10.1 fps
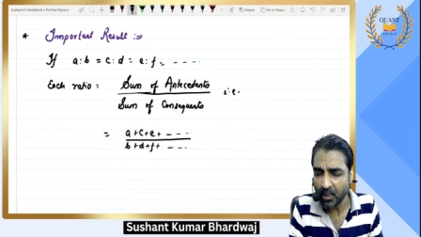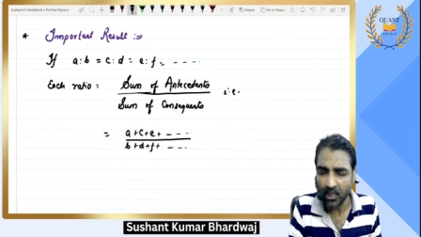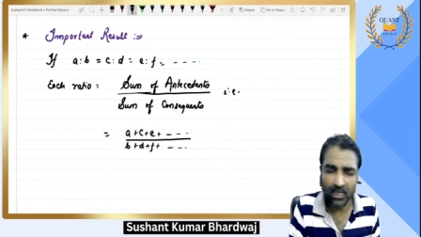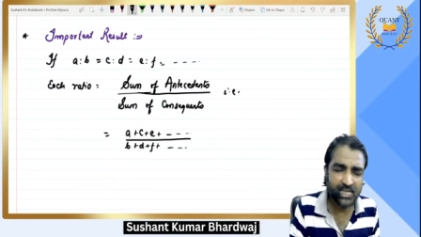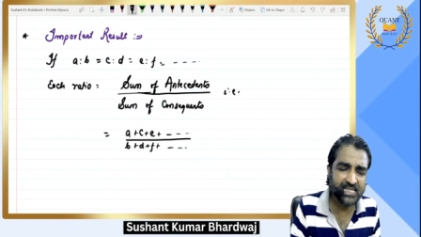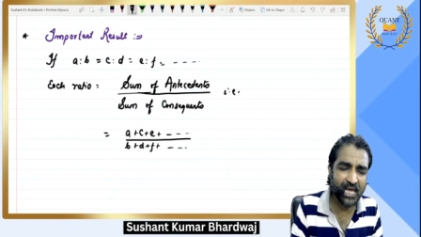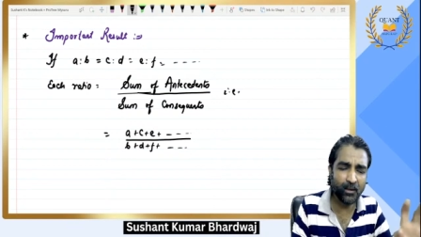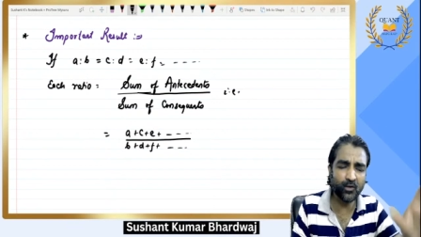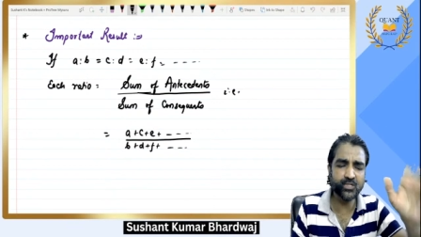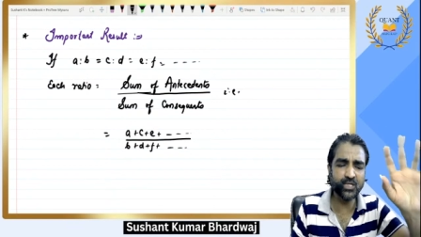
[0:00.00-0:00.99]
Let's have a
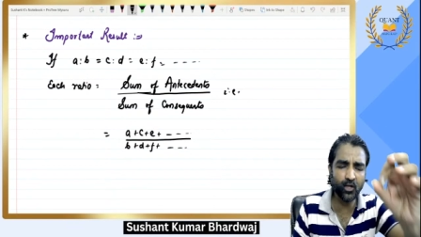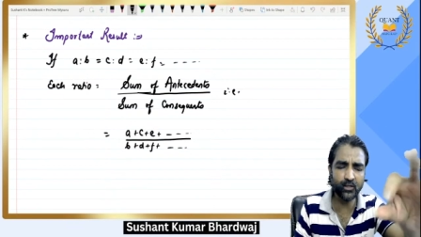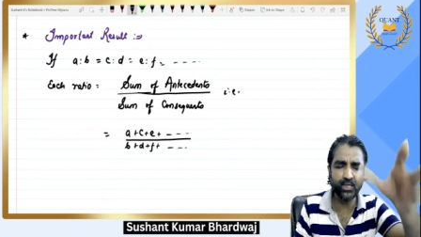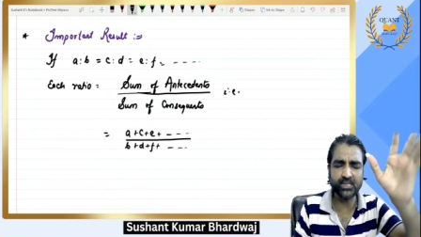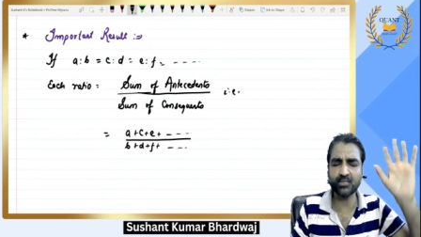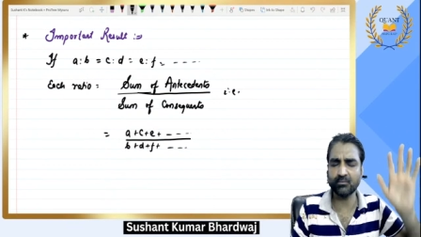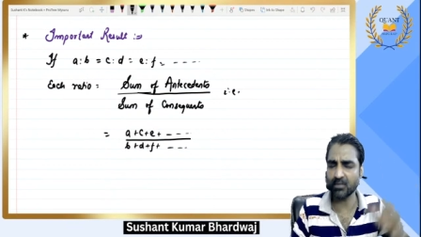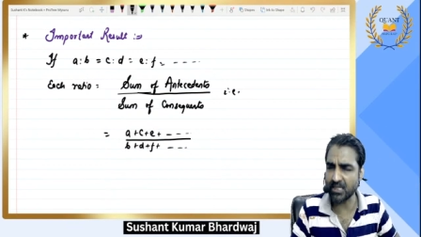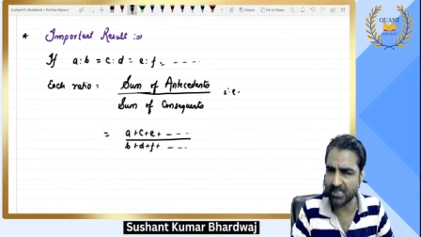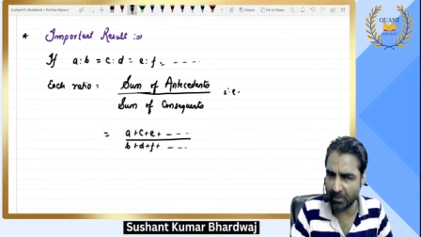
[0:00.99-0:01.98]
question on this
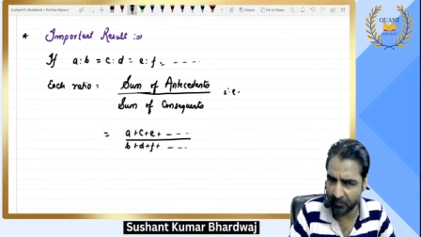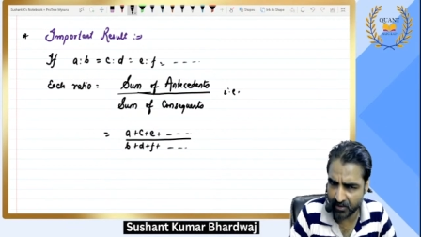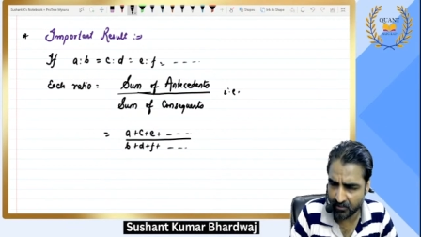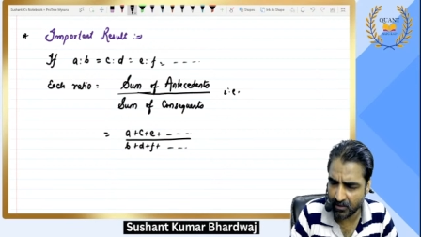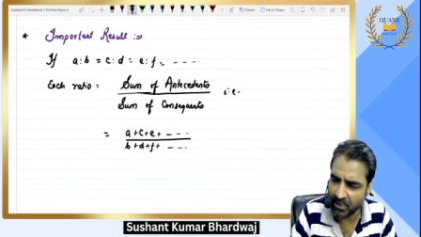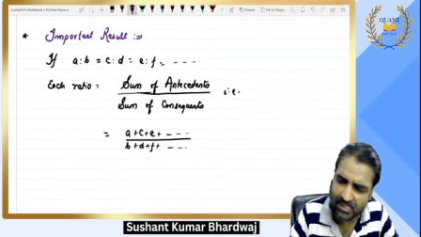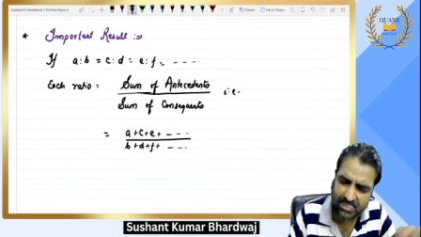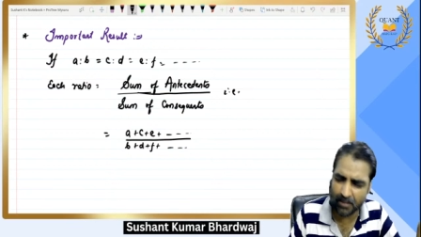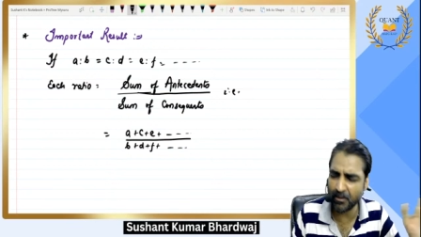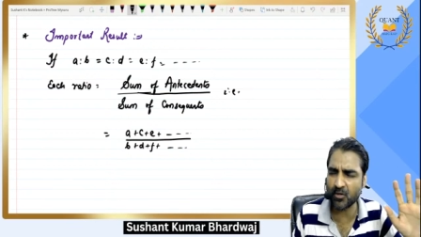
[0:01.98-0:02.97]
concept. Let's
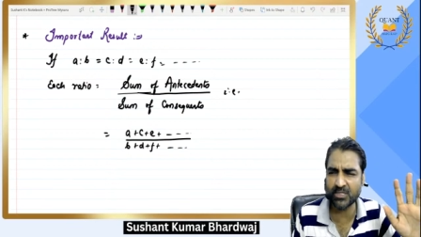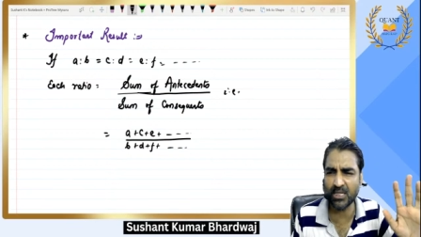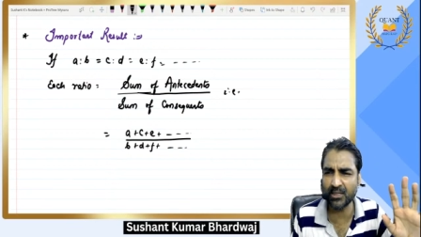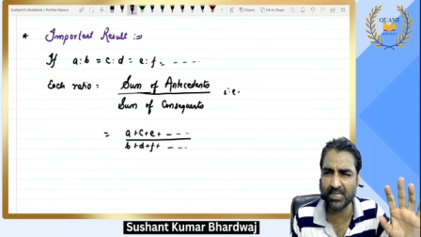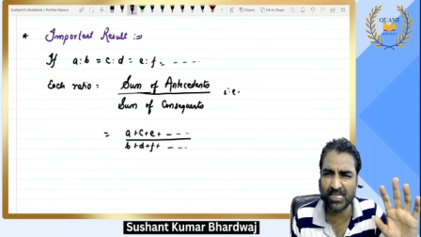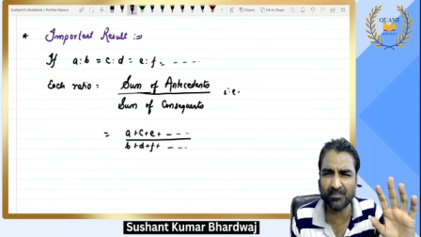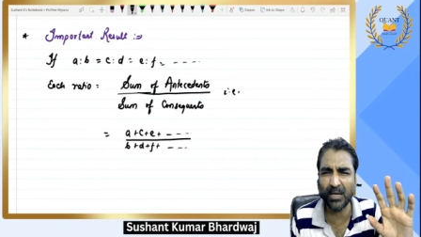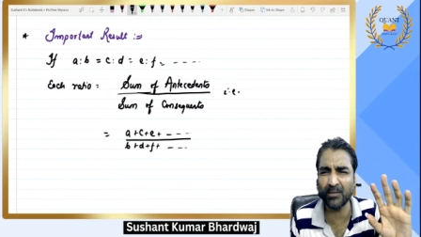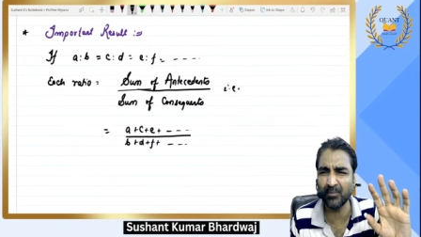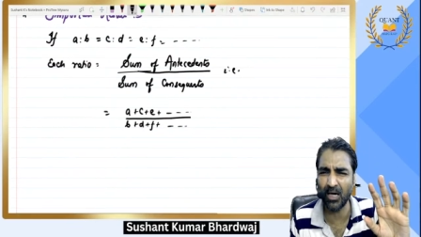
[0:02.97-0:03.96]
have a question. This is
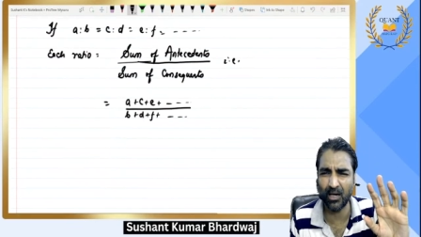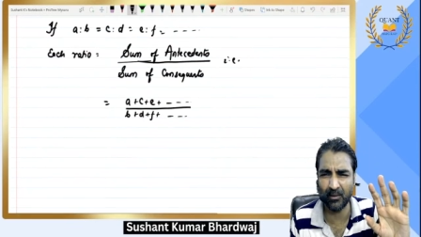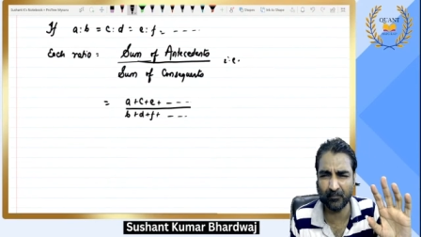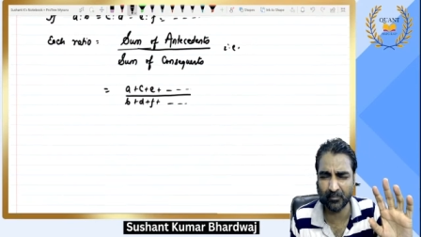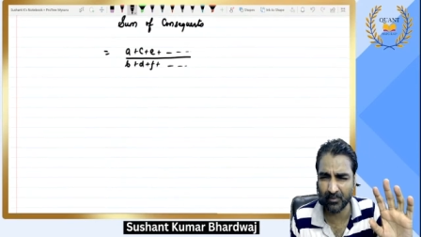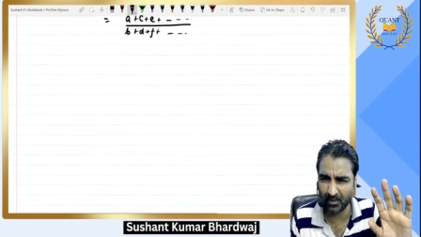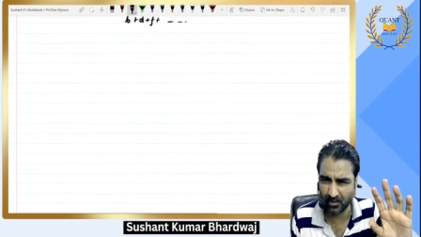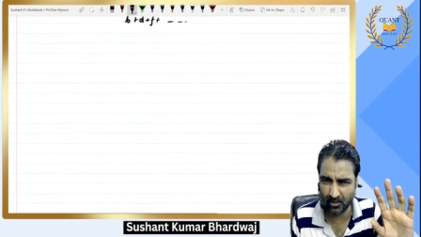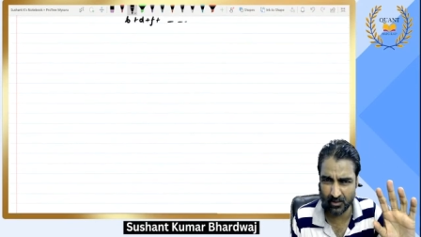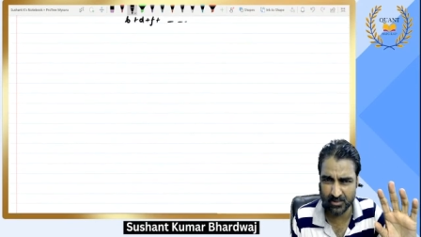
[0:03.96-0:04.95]
my
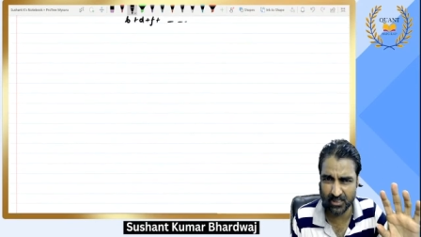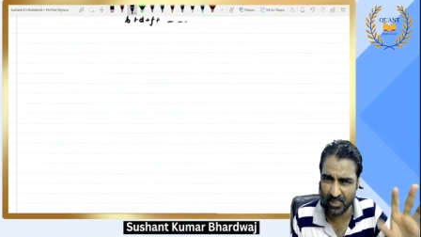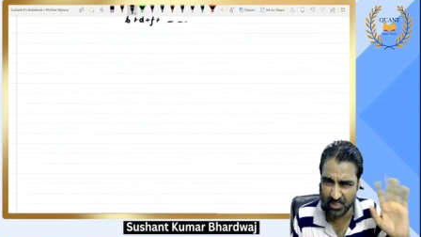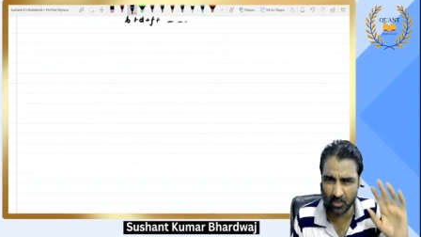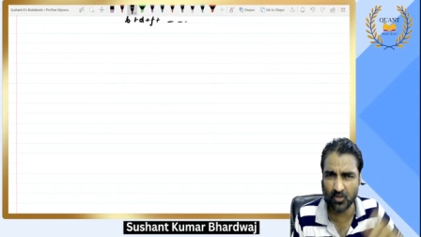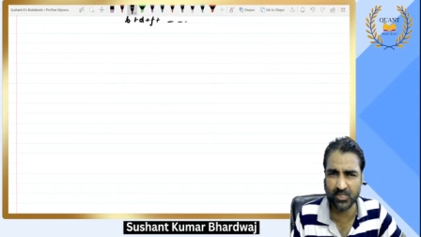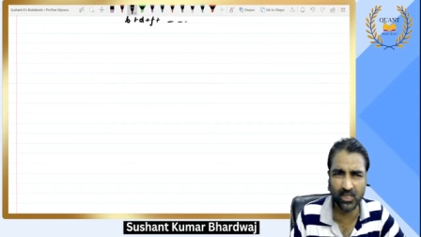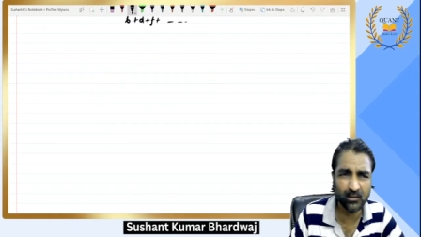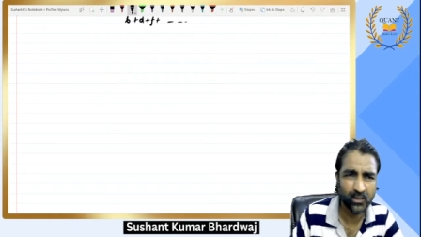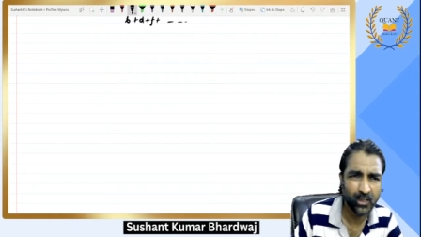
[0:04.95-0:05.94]
signature
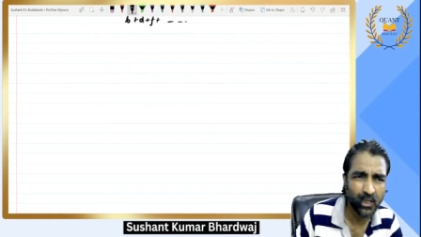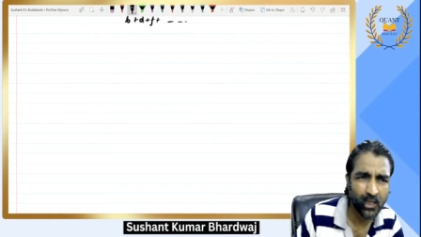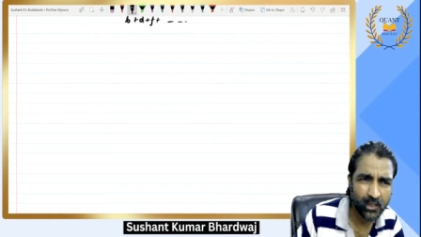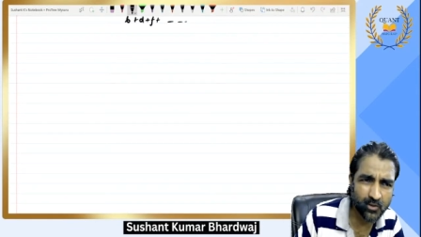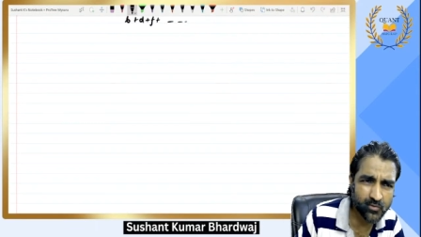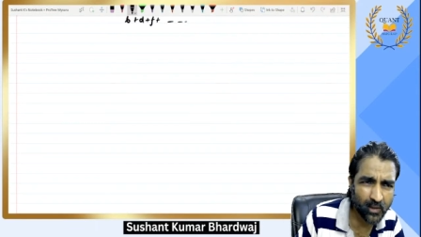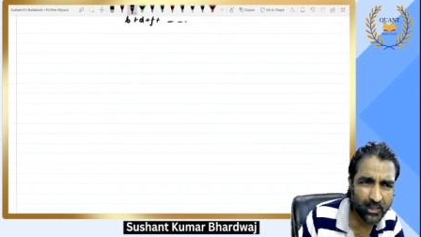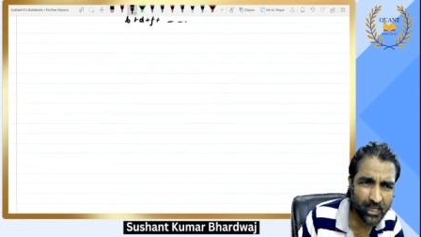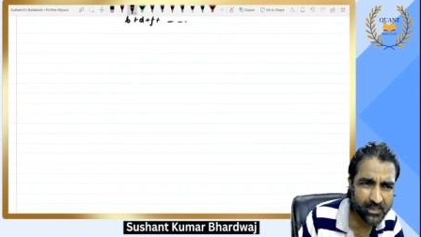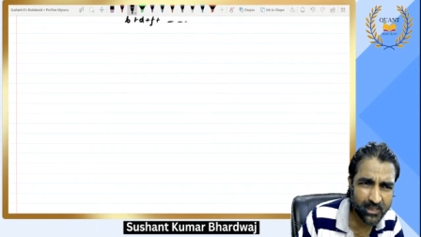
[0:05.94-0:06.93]
question. Usually
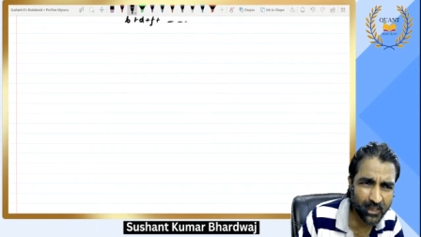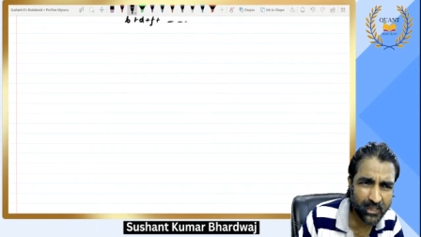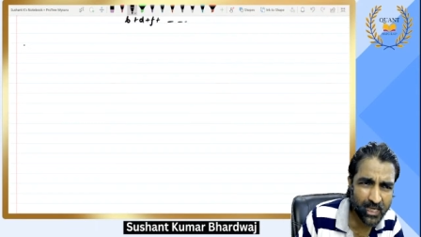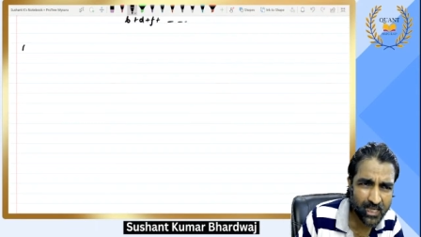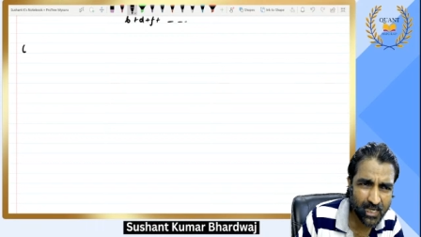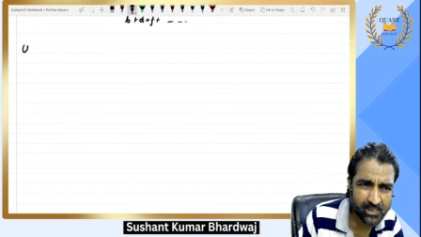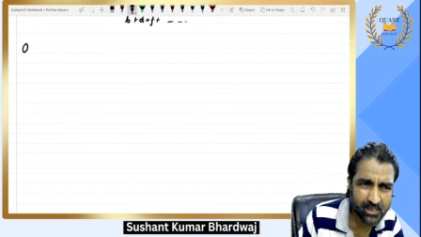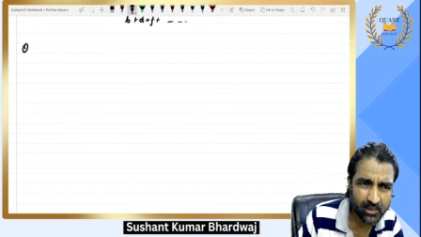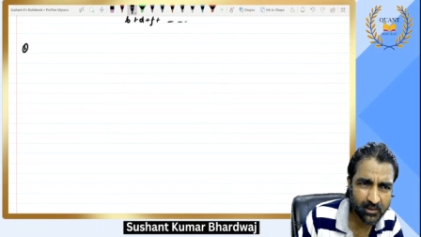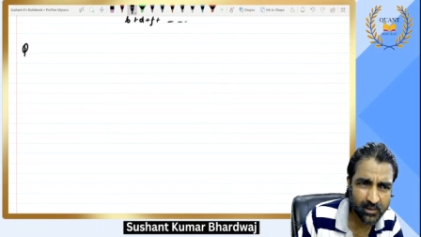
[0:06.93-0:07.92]
I ask
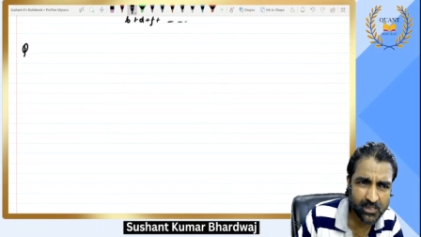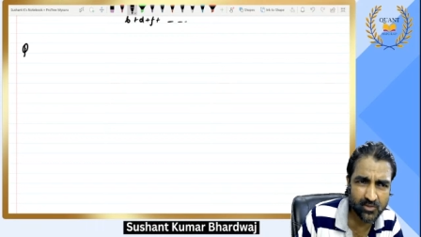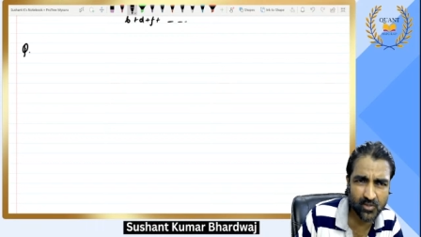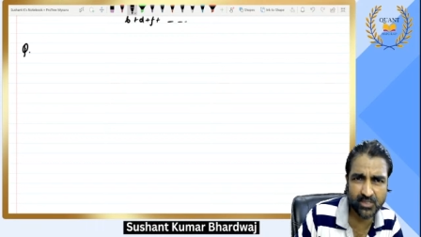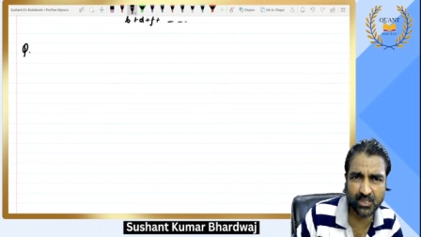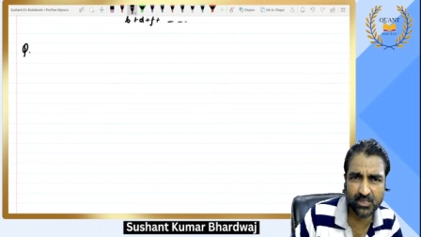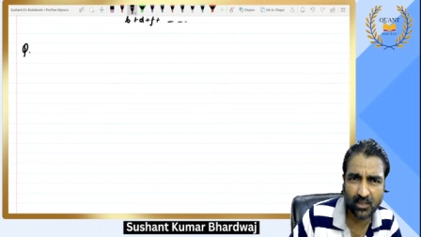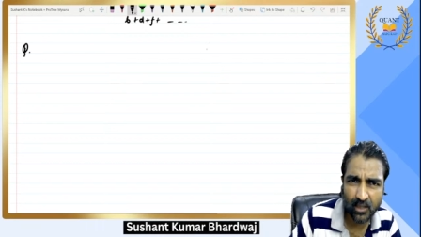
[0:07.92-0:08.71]
these questions.